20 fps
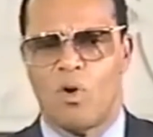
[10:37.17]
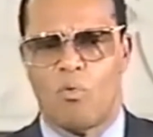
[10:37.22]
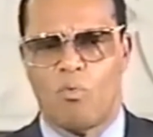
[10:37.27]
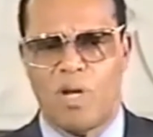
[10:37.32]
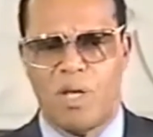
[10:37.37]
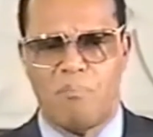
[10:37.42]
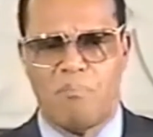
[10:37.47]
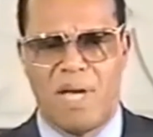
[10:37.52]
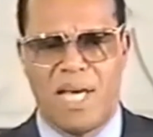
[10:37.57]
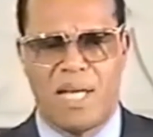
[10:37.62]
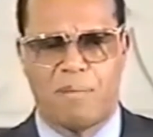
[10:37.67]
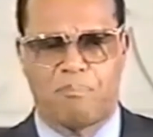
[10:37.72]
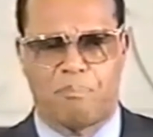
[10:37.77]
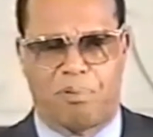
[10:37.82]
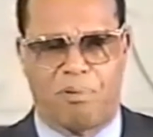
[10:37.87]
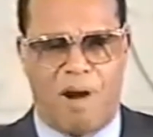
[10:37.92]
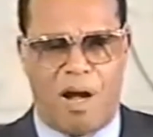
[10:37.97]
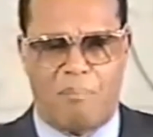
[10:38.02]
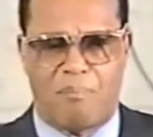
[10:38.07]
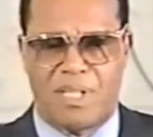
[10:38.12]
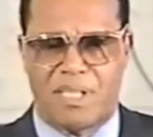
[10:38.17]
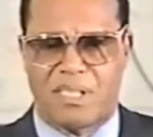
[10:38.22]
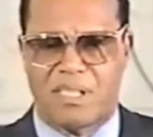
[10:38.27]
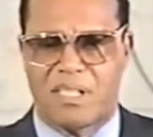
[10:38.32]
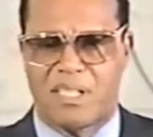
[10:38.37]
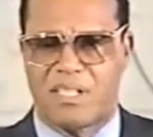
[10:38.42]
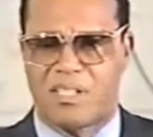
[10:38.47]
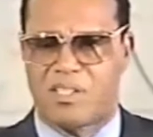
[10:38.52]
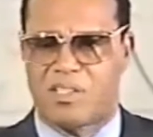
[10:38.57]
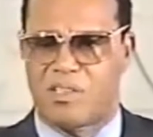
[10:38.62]
We made
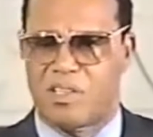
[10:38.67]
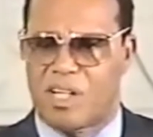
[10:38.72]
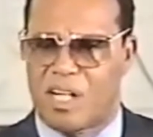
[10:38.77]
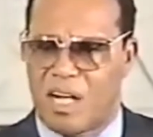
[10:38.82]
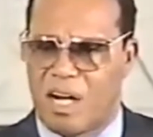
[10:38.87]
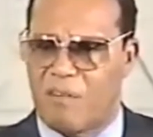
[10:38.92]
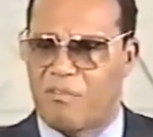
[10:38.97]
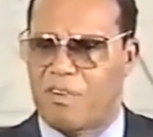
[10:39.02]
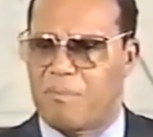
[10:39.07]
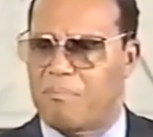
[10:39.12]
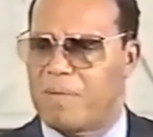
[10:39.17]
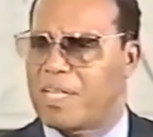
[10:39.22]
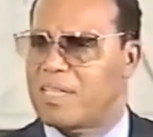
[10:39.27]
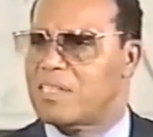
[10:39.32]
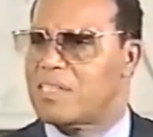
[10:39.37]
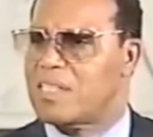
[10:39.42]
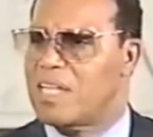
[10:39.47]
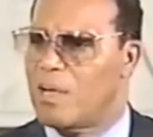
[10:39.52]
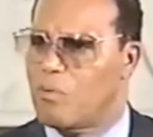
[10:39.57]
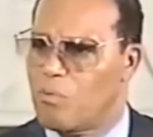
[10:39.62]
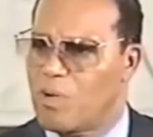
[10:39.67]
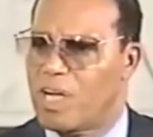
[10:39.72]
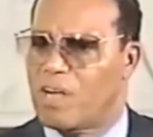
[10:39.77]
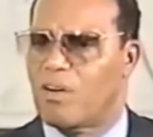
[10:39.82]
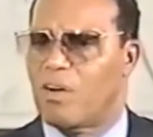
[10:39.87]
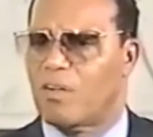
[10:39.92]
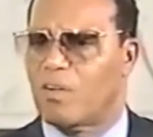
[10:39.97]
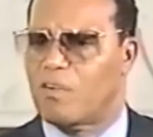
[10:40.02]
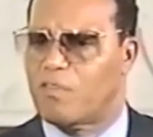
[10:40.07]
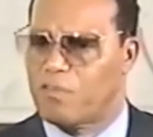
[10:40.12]
promises to governments, and we're
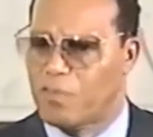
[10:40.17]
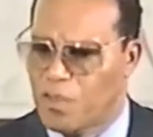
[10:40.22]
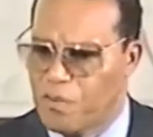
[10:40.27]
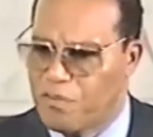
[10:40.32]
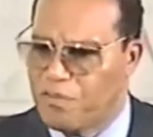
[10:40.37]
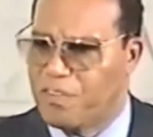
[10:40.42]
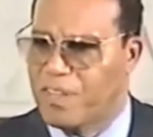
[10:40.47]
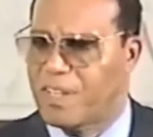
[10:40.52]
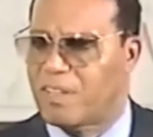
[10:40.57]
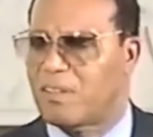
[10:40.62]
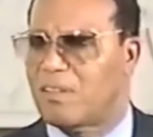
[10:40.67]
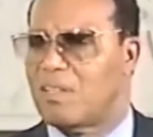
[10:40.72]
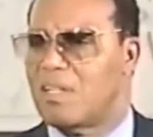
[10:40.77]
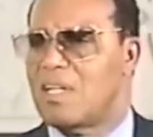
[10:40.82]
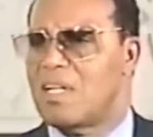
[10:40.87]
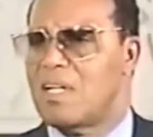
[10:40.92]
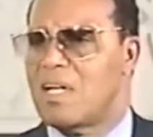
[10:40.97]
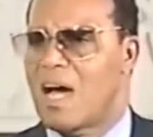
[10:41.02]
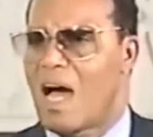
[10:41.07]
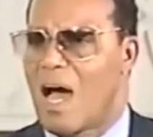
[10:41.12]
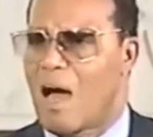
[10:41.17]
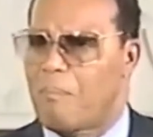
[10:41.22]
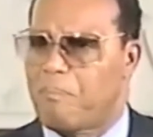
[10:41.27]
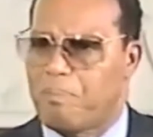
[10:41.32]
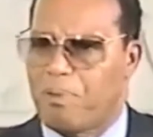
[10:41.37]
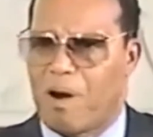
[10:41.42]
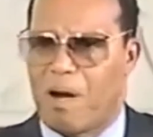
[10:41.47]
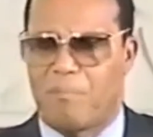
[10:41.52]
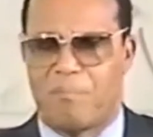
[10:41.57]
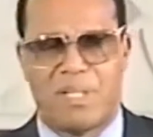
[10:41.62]
going to fulfill our
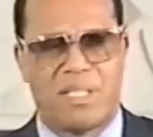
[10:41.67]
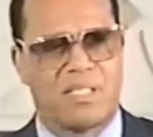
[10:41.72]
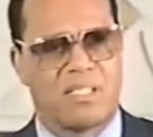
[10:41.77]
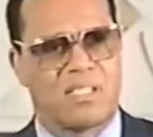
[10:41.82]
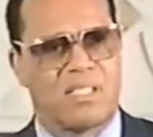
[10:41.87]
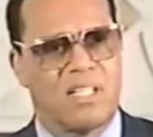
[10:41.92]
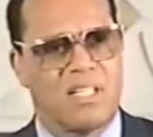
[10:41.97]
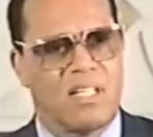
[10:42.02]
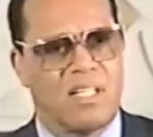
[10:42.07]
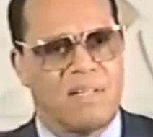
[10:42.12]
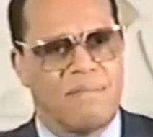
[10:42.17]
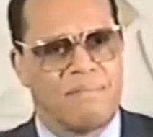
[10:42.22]
promise.